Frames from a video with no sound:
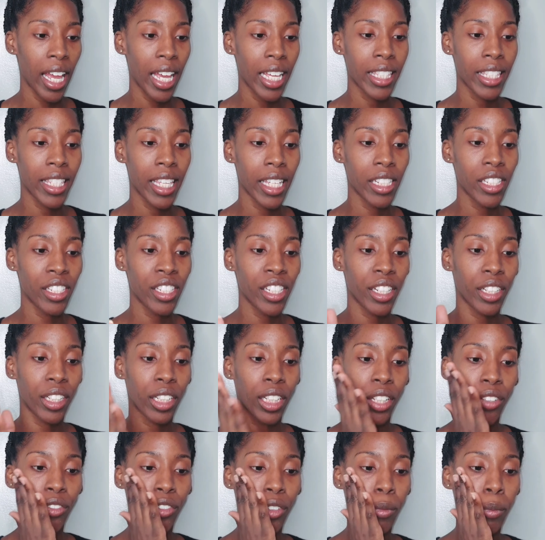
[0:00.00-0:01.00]
and then
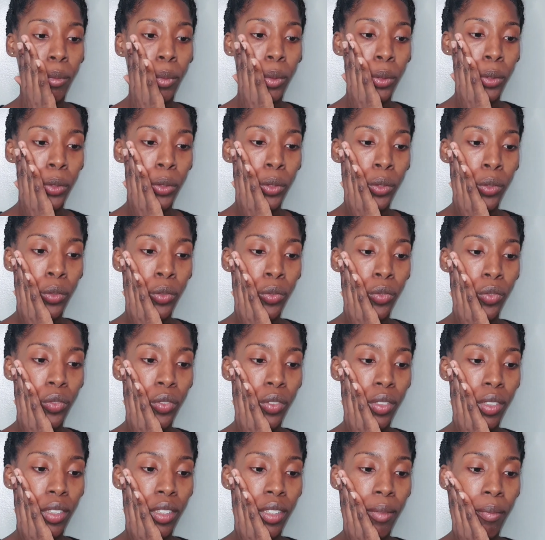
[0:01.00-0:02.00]
gently remove
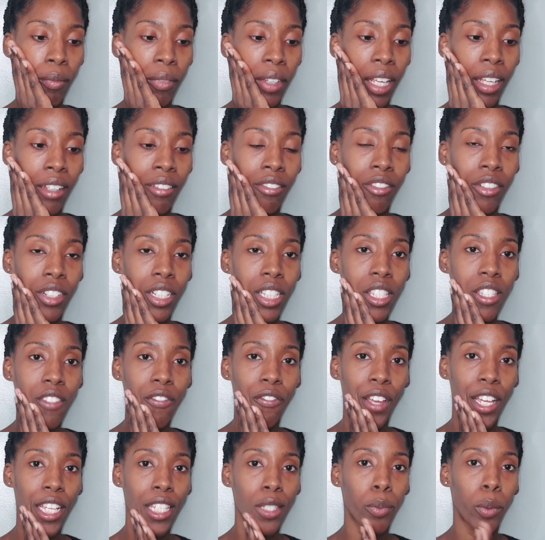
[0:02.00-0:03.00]
and rinse
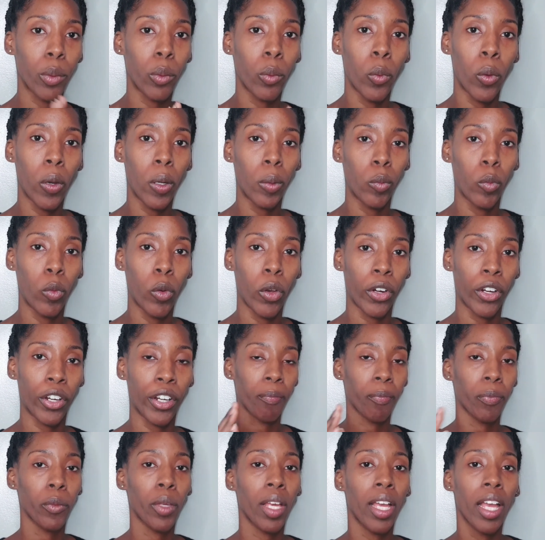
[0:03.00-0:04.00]
face with warm
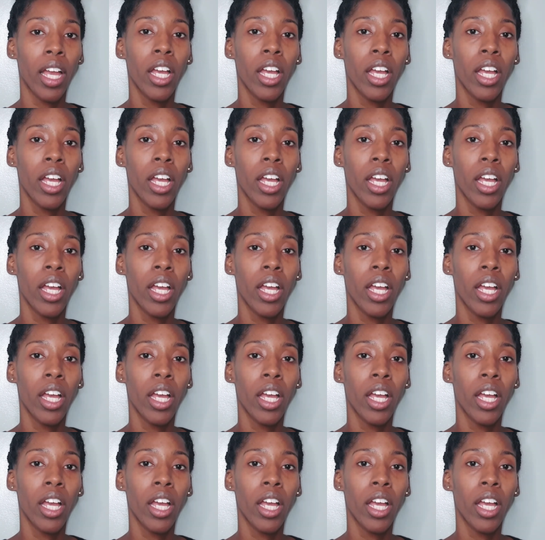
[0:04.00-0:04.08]
water.